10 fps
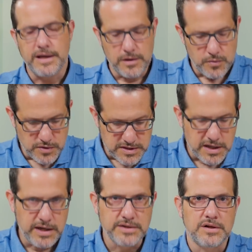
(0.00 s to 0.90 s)
I can quote
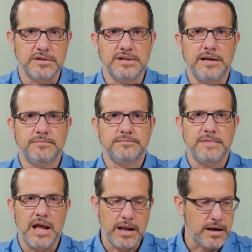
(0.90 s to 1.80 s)
studies all day,
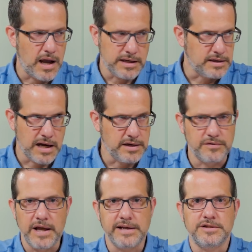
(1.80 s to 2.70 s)
and I'd kind
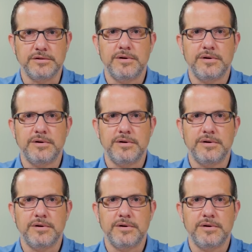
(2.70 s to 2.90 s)
of like to.